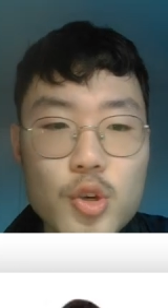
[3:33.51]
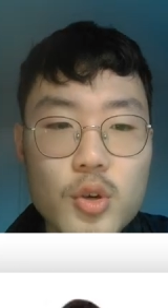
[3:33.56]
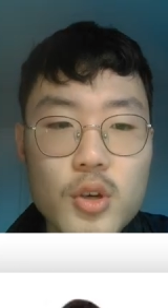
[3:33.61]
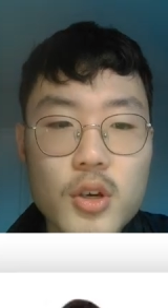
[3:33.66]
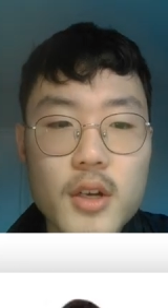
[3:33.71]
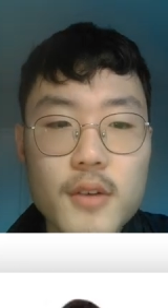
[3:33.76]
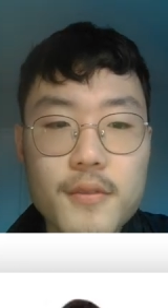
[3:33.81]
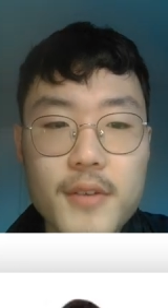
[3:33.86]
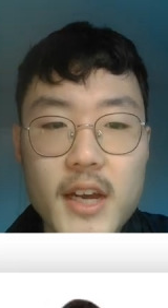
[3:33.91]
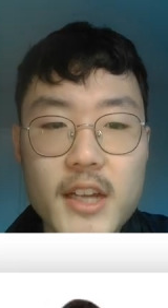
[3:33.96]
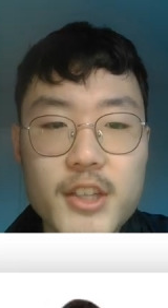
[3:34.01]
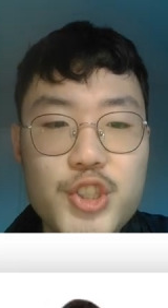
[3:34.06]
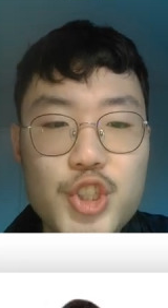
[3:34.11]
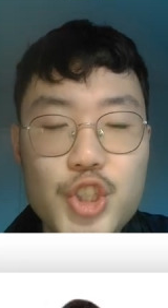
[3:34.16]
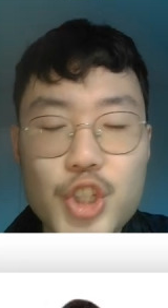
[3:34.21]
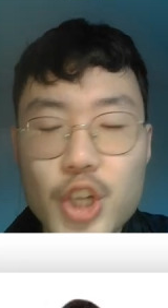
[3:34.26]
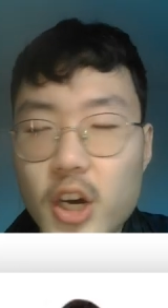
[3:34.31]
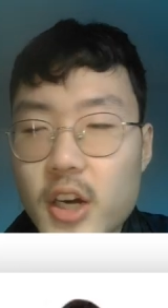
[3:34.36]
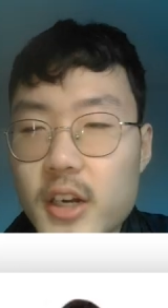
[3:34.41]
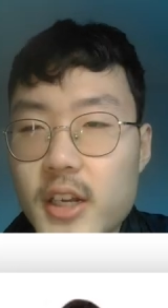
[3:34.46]
you could have
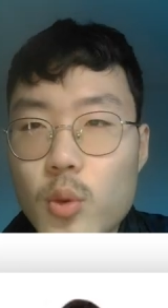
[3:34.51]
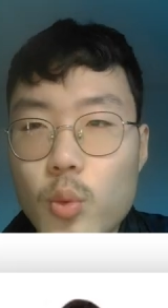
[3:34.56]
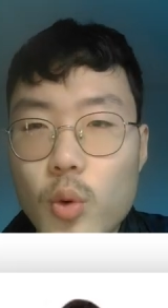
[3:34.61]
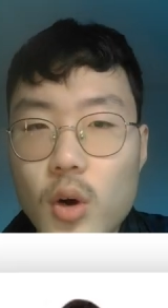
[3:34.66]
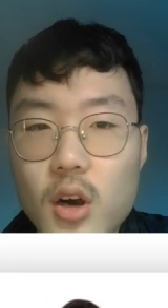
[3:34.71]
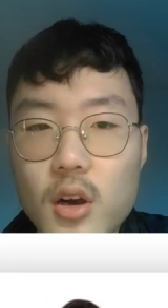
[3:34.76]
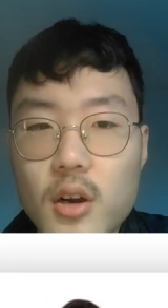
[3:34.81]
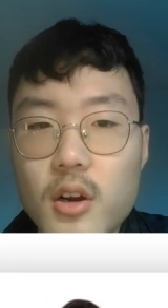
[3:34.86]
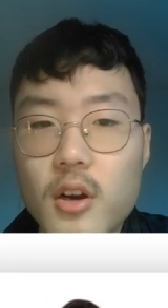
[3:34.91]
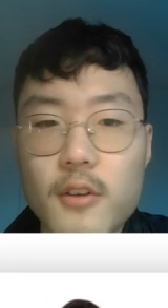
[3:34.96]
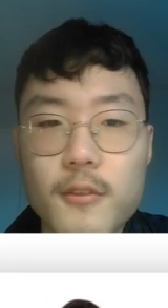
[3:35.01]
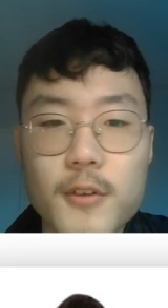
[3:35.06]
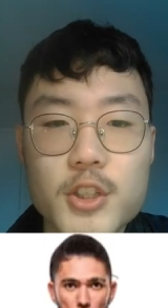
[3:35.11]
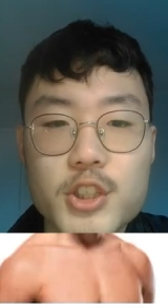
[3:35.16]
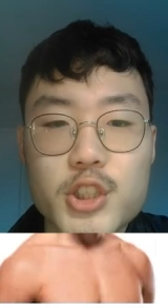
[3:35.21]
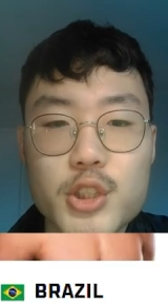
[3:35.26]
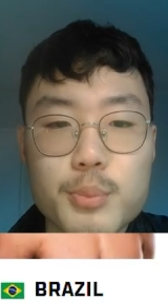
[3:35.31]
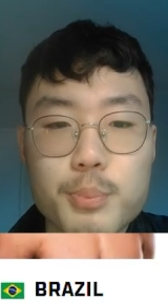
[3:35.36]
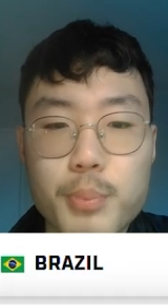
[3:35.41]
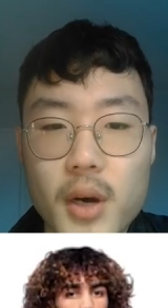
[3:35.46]
had Johnny Walker
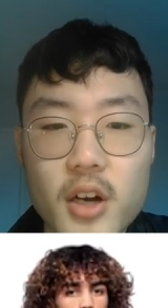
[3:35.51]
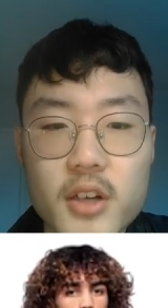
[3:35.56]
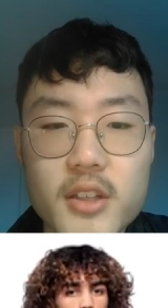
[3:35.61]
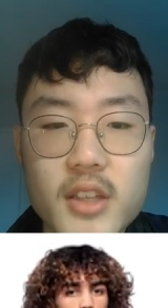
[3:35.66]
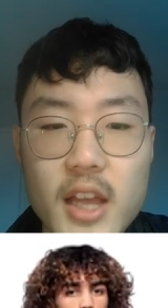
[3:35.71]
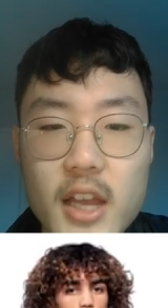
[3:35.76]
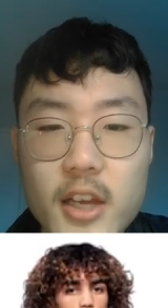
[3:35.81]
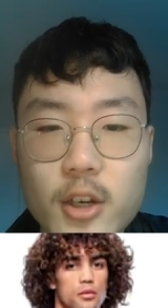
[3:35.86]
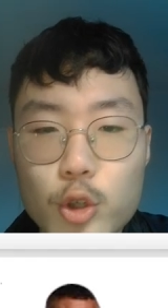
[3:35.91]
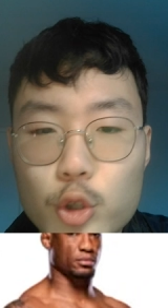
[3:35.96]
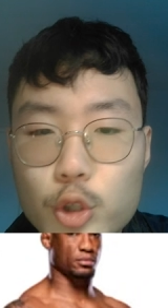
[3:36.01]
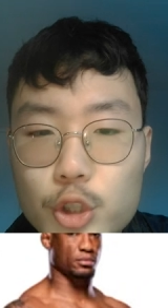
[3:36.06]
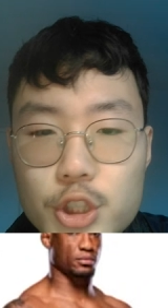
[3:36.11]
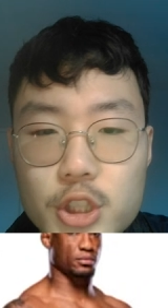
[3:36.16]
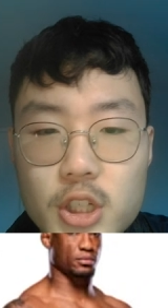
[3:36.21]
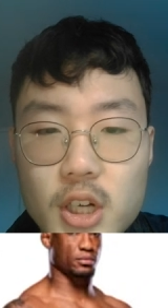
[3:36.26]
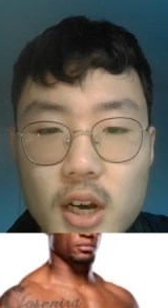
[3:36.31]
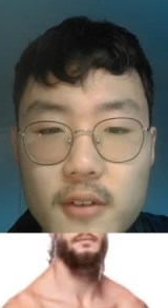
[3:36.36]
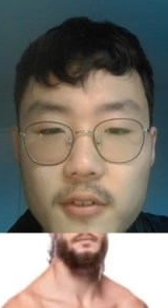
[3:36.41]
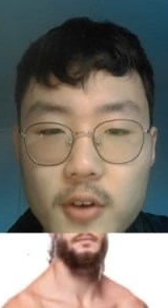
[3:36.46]
versus Bogdan
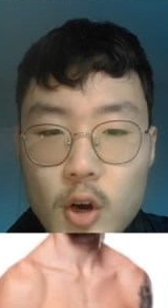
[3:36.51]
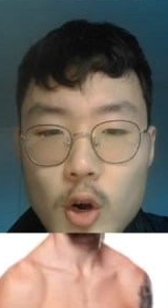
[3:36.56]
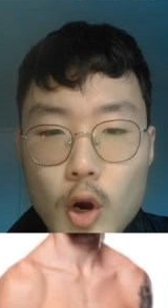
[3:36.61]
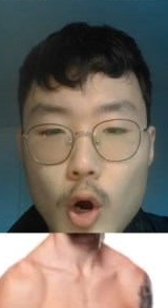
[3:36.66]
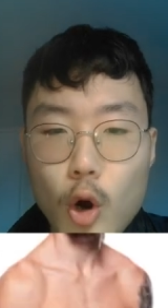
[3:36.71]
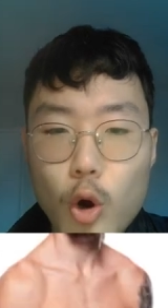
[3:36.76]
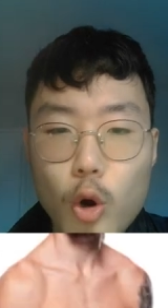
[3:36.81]
Gushkov